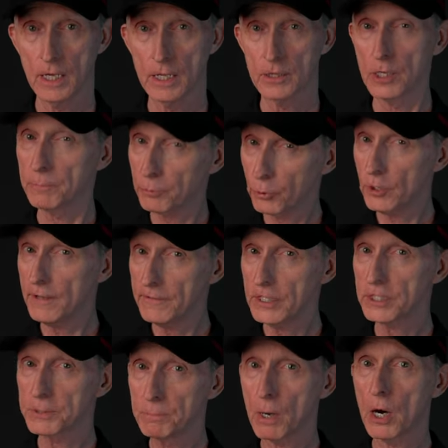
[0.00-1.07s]
The
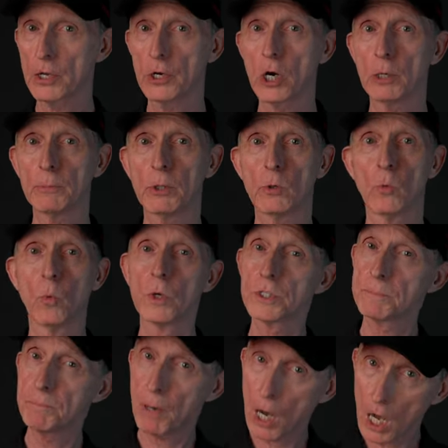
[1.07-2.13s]
previous Bohn armor
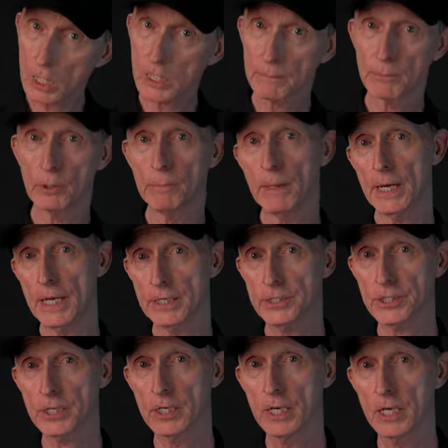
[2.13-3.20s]
was polymer
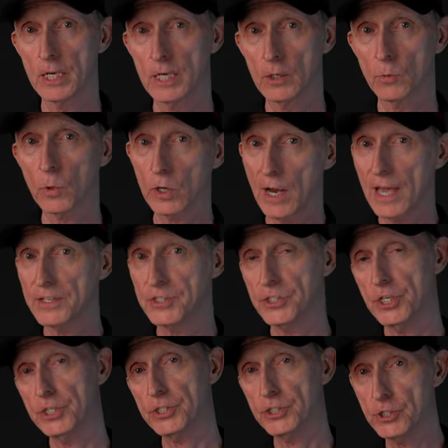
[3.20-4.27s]
based, whereas
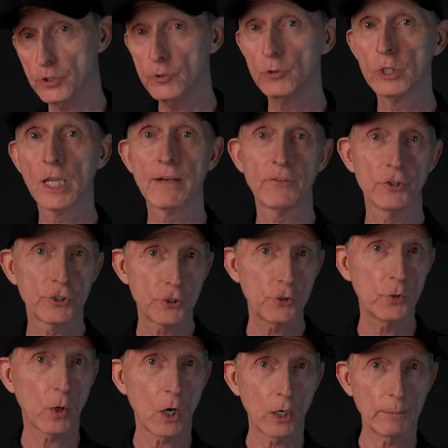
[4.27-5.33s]
this new Level
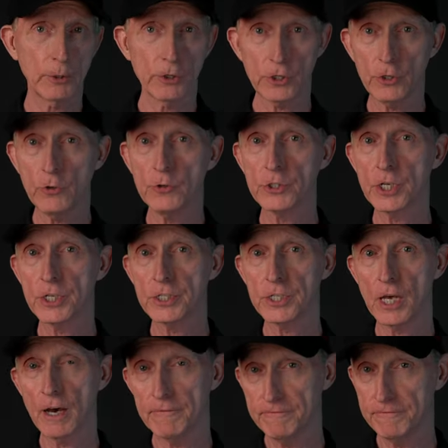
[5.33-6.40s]
2 armor uses
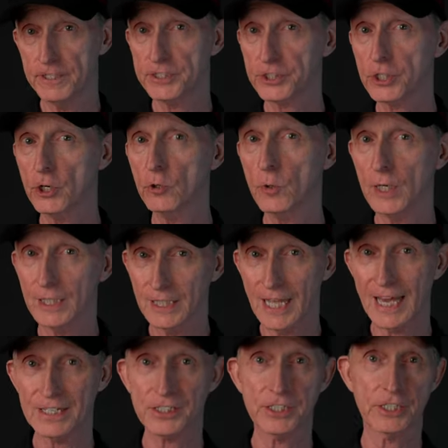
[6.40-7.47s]
a
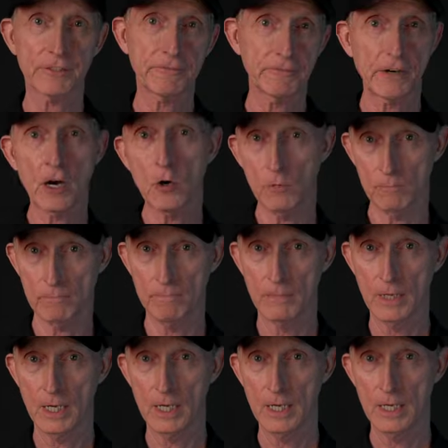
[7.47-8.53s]
viscoelastic foam.
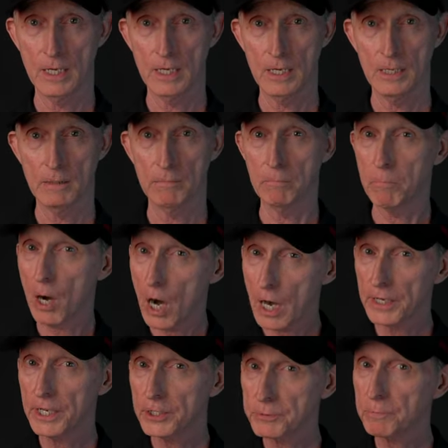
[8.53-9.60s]

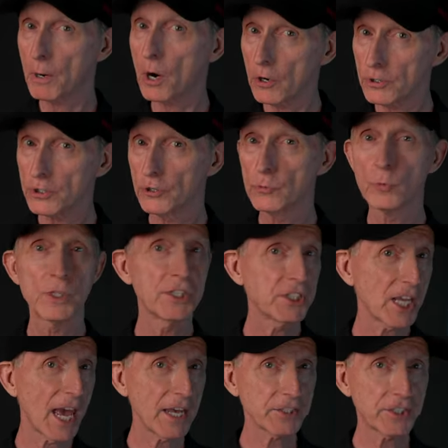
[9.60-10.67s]
Bohn has partnered with
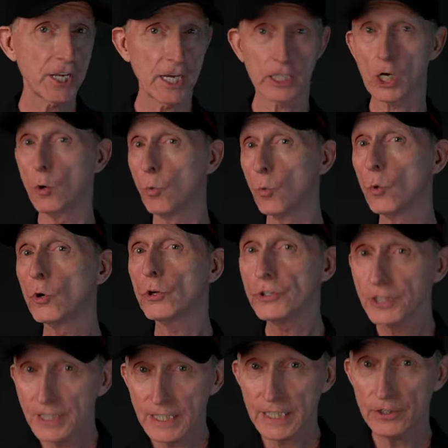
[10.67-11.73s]
SAS-TEC, a
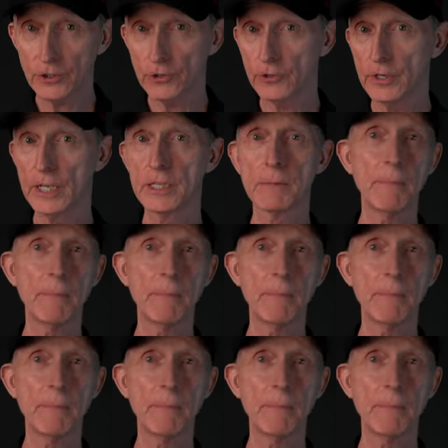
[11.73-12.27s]
world leader in the